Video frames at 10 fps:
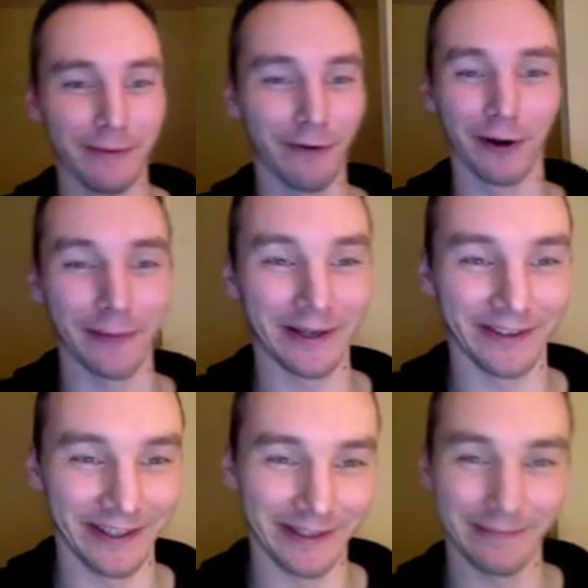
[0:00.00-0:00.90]
wrong about
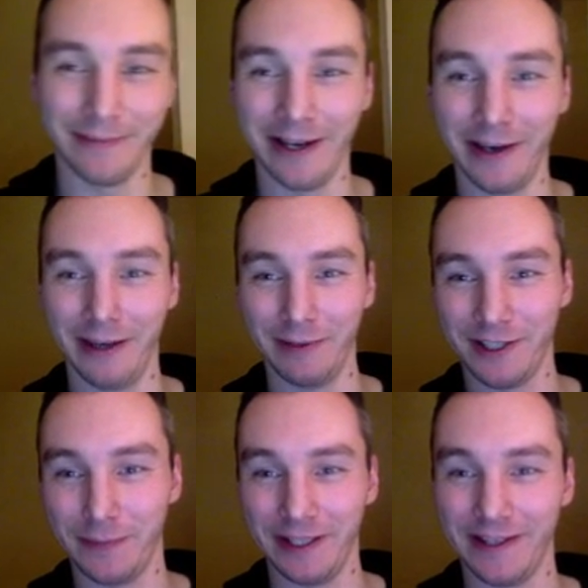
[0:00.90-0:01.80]
the image
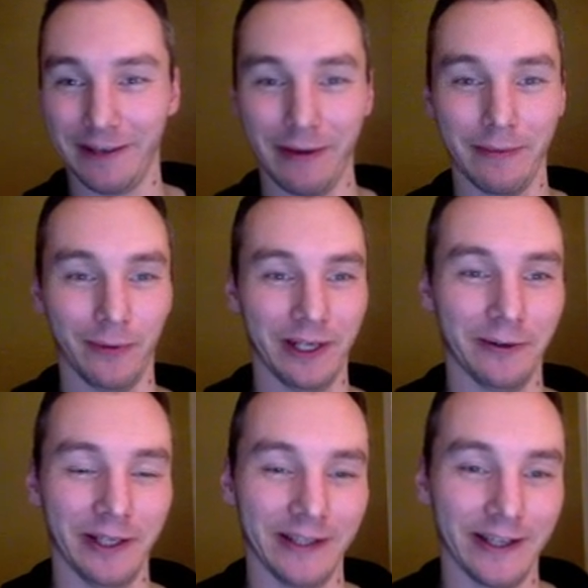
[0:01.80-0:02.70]
speed thing. Maybe we don't
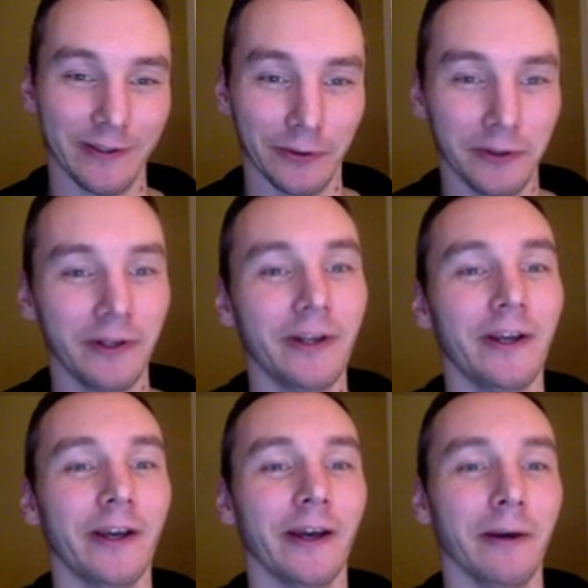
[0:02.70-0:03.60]
need that at all.
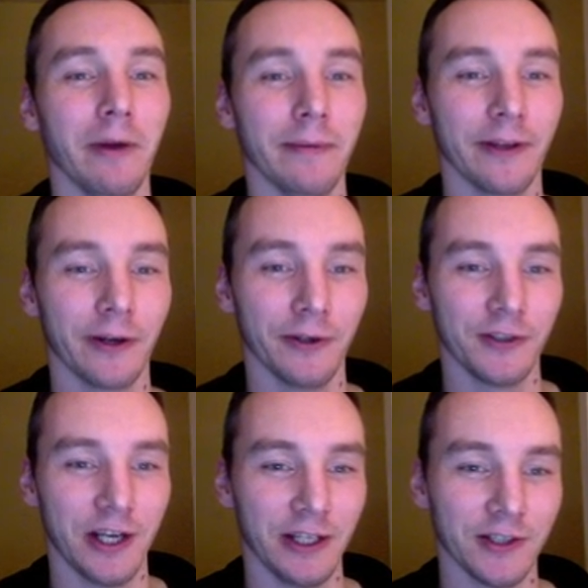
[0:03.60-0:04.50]
Maybe the code has
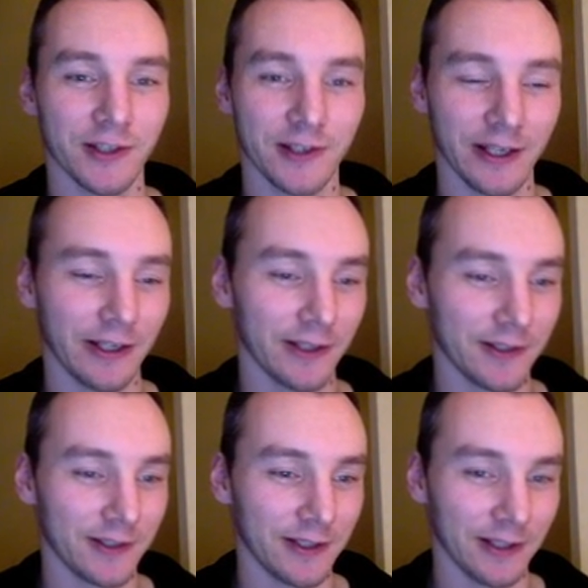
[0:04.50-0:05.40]
changed since I
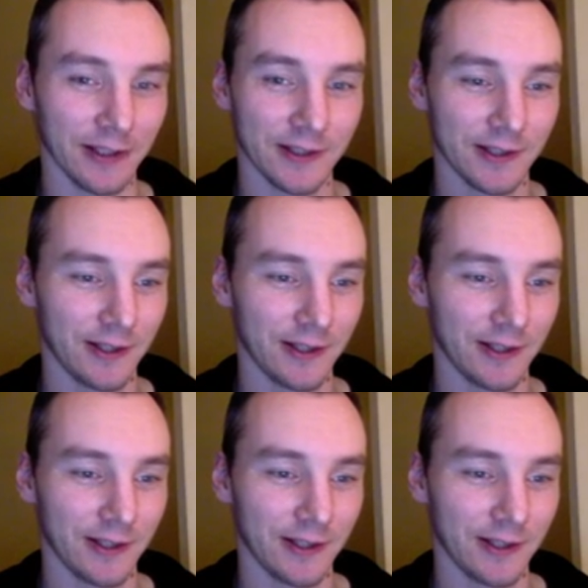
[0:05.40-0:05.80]
last did this.